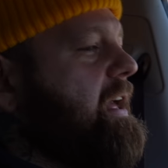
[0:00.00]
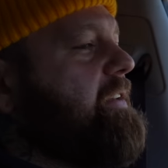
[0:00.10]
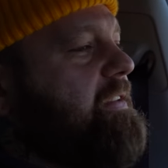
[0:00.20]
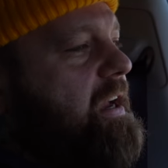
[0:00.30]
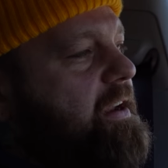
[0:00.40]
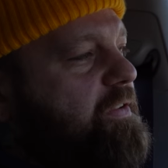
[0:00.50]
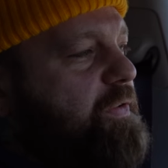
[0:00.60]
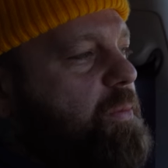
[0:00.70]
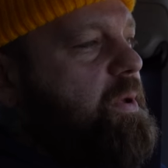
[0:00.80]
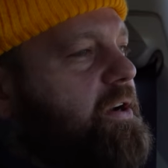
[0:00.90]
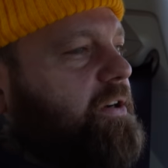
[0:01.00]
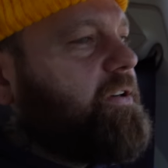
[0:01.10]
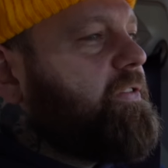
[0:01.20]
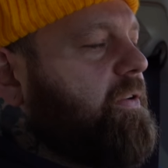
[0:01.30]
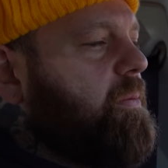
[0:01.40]
last night I felt
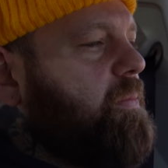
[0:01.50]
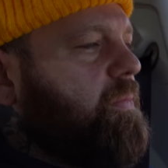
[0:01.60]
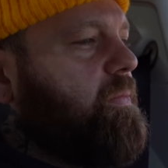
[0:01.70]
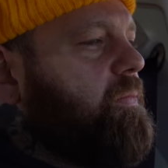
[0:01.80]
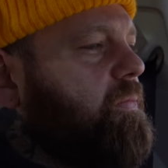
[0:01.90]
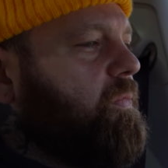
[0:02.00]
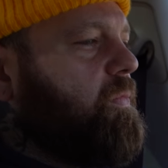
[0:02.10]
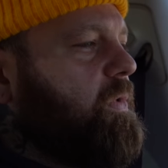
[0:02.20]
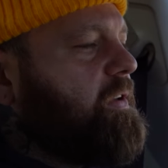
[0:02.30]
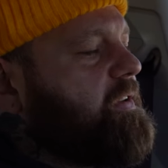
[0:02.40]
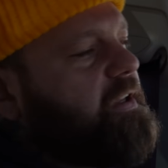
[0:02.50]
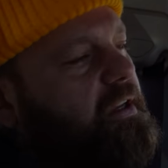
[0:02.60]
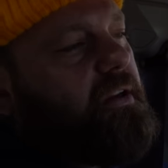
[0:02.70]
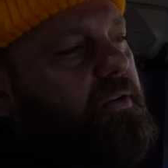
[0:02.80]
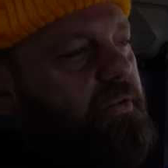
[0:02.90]
better, so I went to
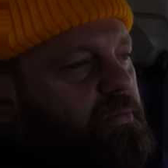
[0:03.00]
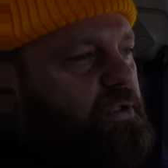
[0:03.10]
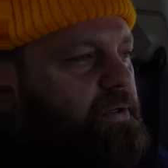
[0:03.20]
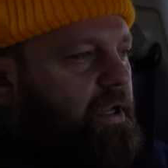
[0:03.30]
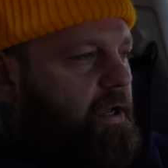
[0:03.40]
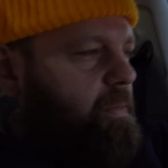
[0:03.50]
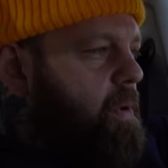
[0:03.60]
Kinko's and blew it up.